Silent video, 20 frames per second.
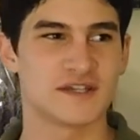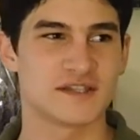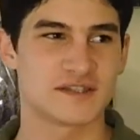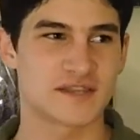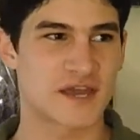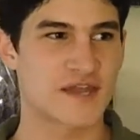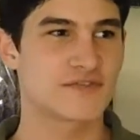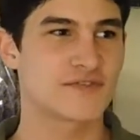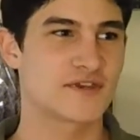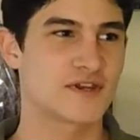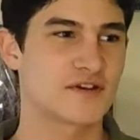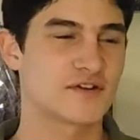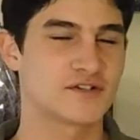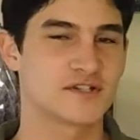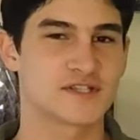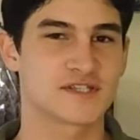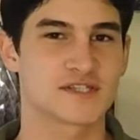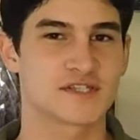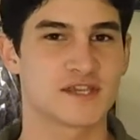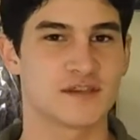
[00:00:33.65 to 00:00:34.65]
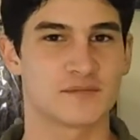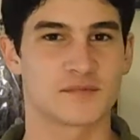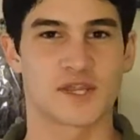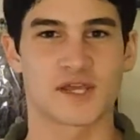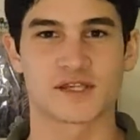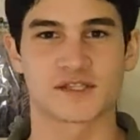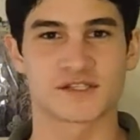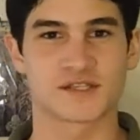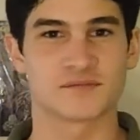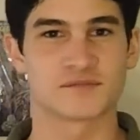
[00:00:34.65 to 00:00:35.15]
That there just seemed
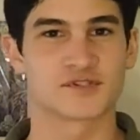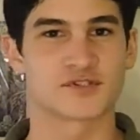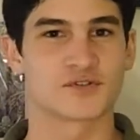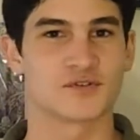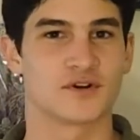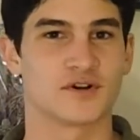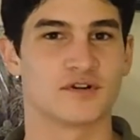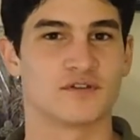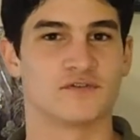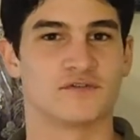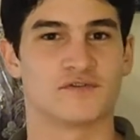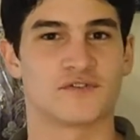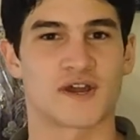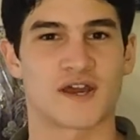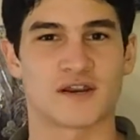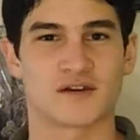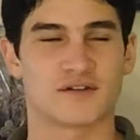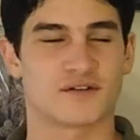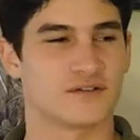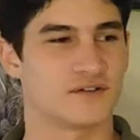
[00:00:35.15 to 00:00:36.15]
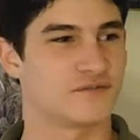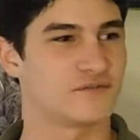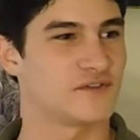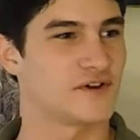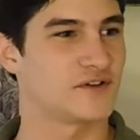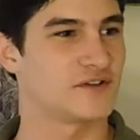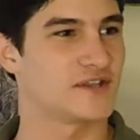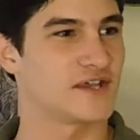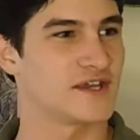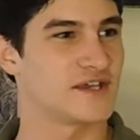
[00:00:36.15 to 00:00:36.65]
like some sort of, I don't know, it
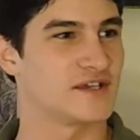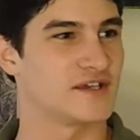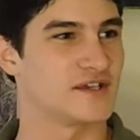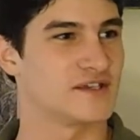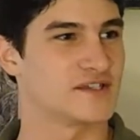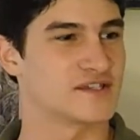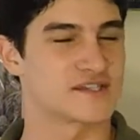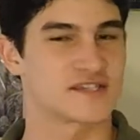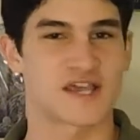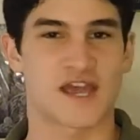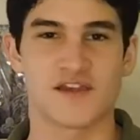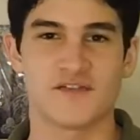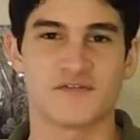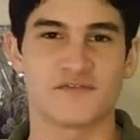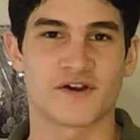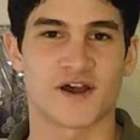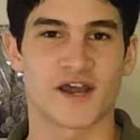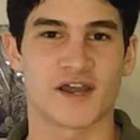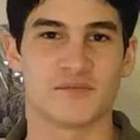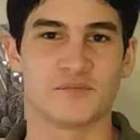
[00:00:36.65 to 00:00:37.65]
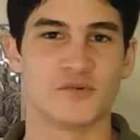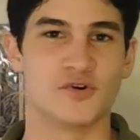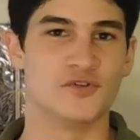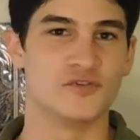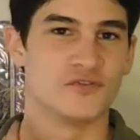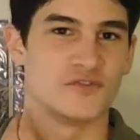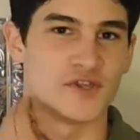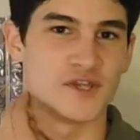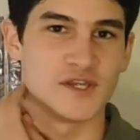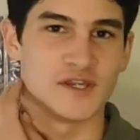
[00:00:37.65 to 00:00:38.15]
felt like a sci-fi
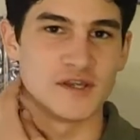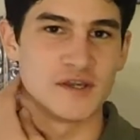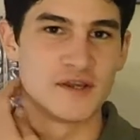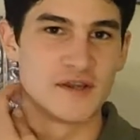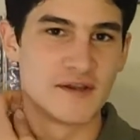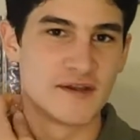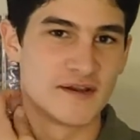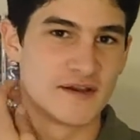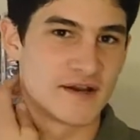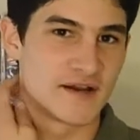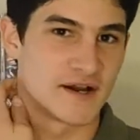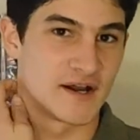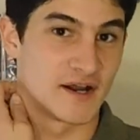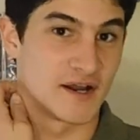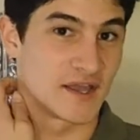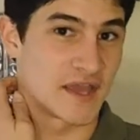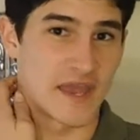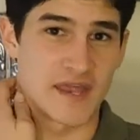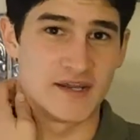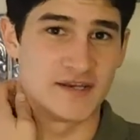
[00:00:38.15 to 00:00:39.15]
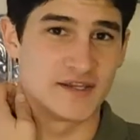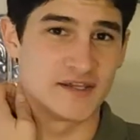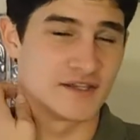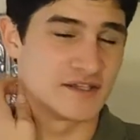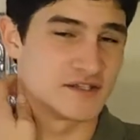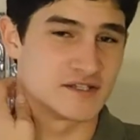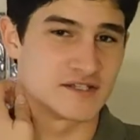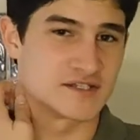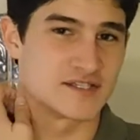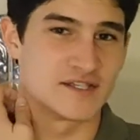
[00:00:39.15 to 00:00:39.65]
movie ending.
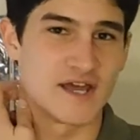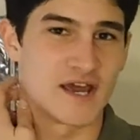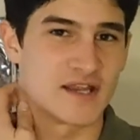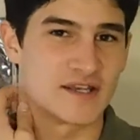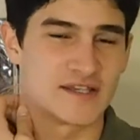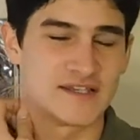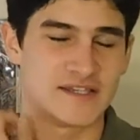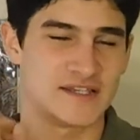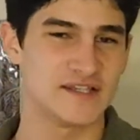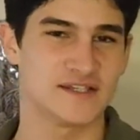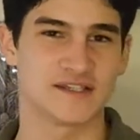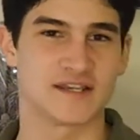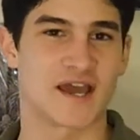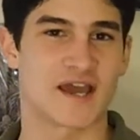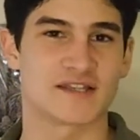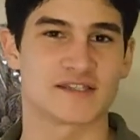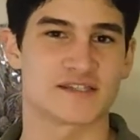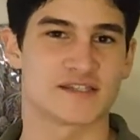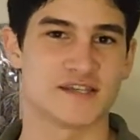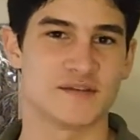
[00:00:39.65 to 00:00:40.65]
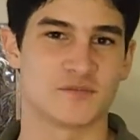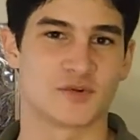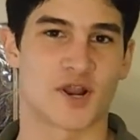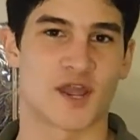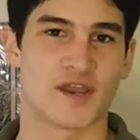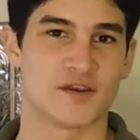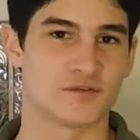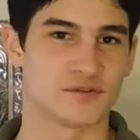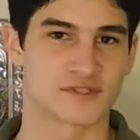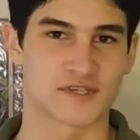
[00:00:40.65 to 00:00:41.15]
It just did not seem
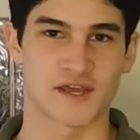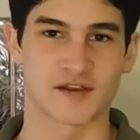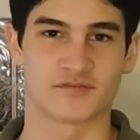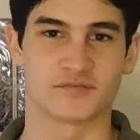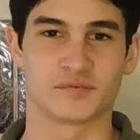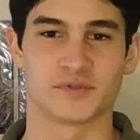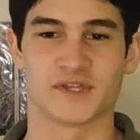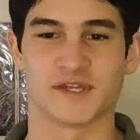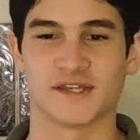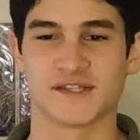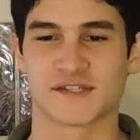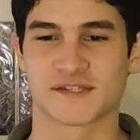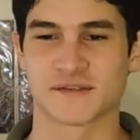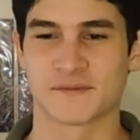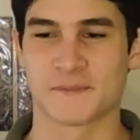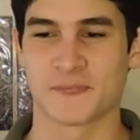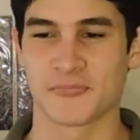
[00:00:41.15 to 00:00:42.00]
right. It was out of place.